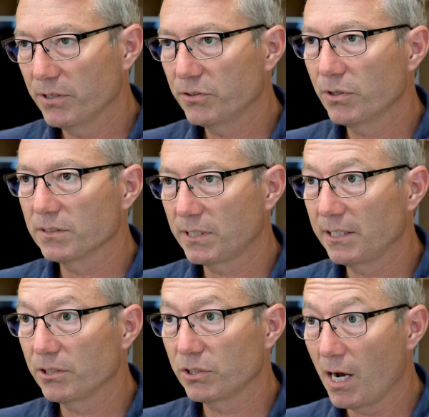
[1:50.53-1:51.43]
you're a certain
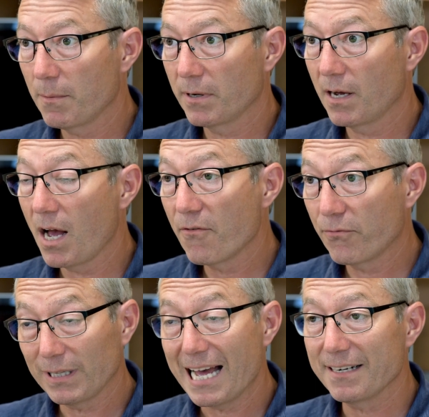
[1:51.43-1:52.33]
size of shop, a
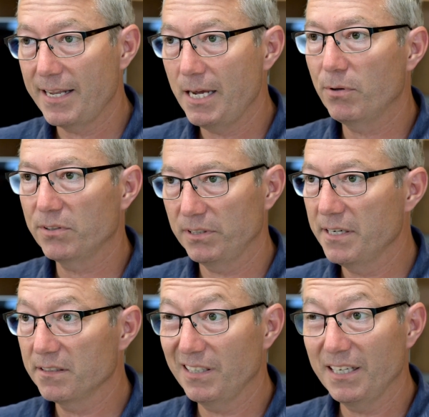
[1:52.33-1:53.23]
flat table
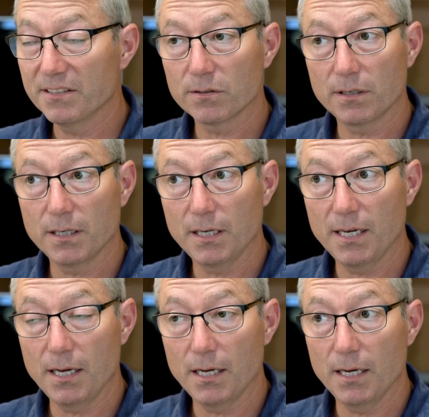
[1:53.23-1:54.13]
CNC
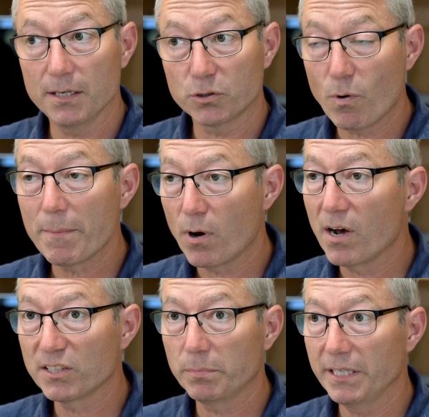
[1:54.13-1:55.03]
is quite
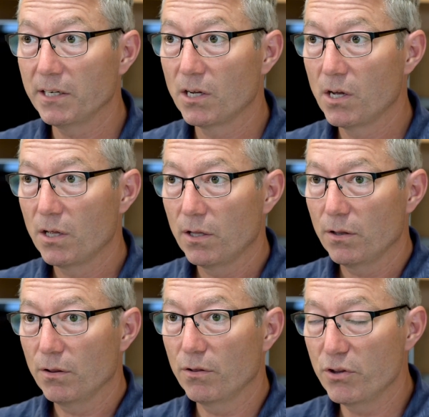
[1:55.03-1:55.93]
possibly
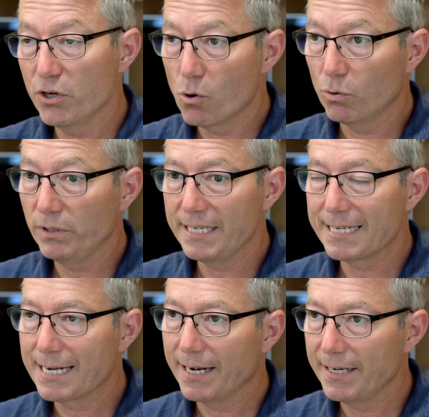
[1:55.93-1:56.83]
the only
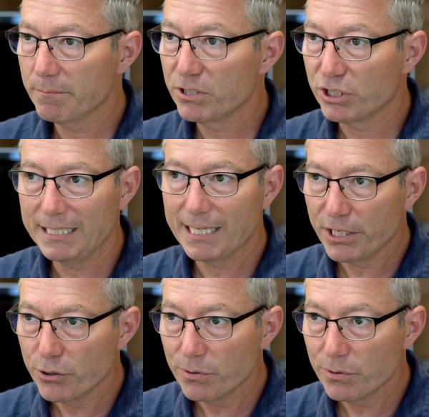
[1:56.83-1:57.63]
cutting machine that you